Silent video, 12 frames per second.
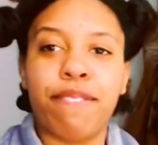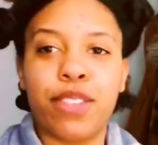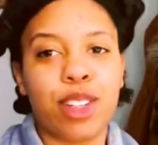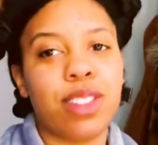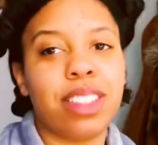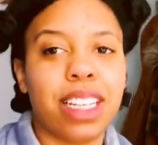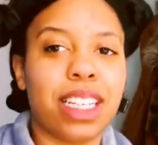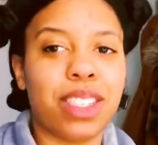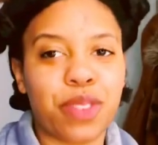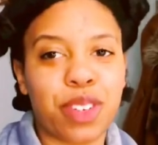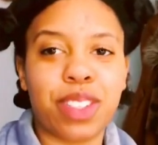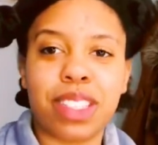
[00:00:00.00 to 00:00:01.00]
first things
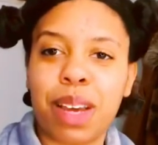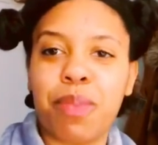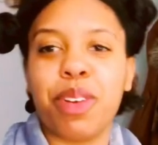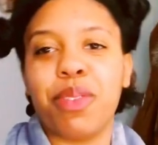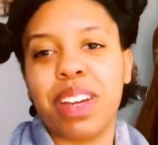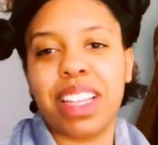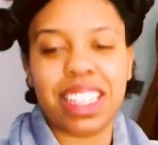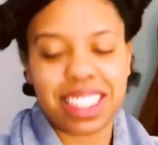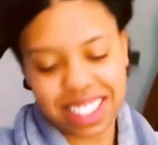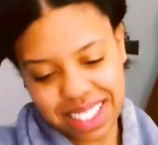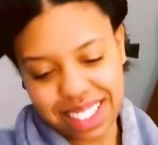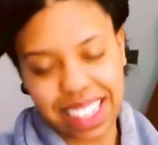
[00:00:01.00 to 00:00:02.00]
first, I'm the
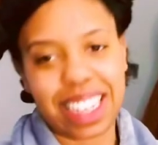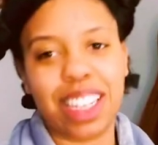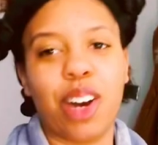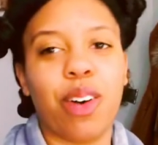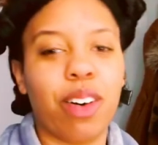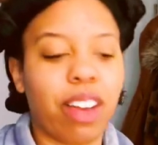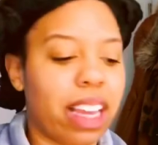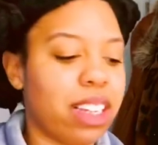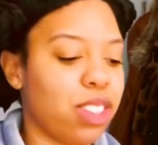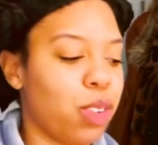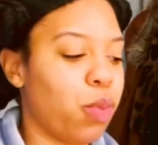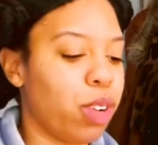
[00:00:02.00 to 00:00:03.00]
realist. It's like, no. Okay,
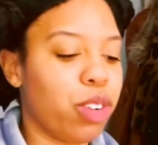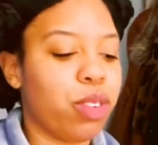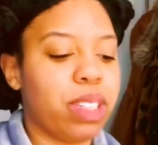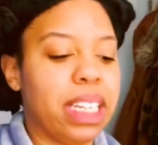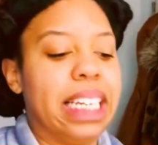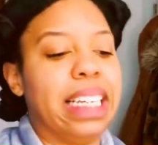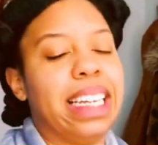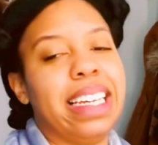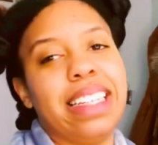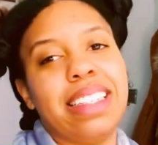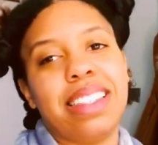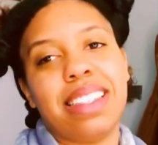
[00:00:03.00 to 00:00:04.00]
so what you'll need
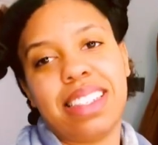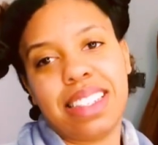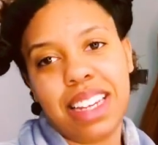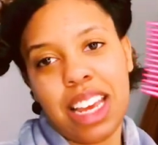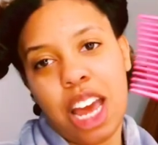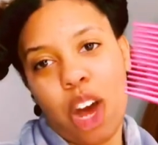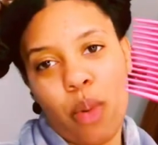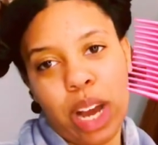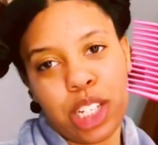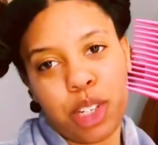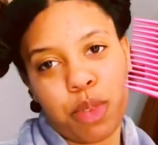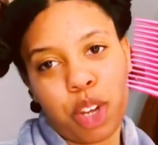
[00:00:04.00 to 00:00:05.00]
is
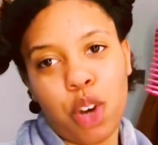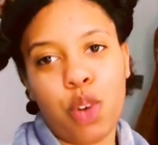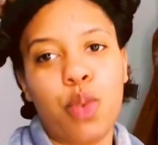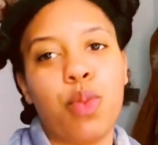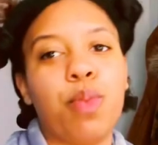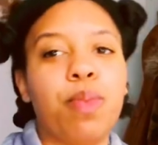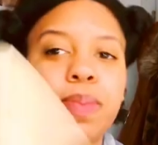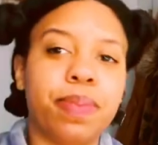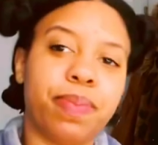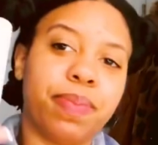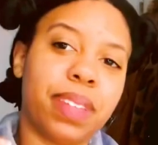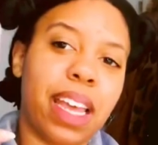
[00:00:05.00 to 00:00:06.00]
wide tooth comb,
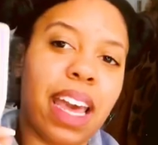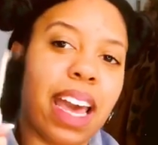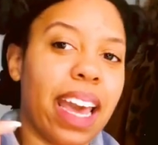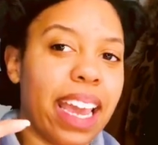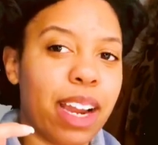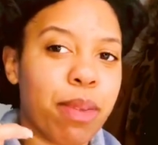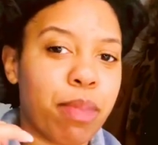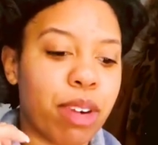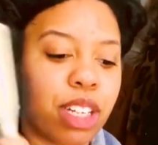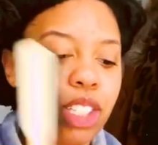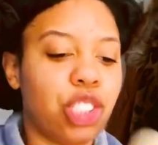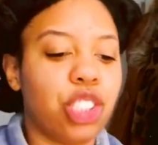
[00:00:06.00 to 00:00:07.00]
a
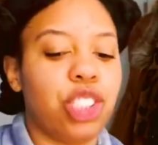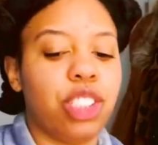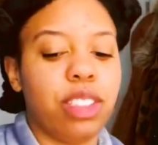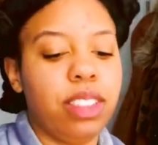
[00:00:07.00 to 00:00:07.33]
hairbrush,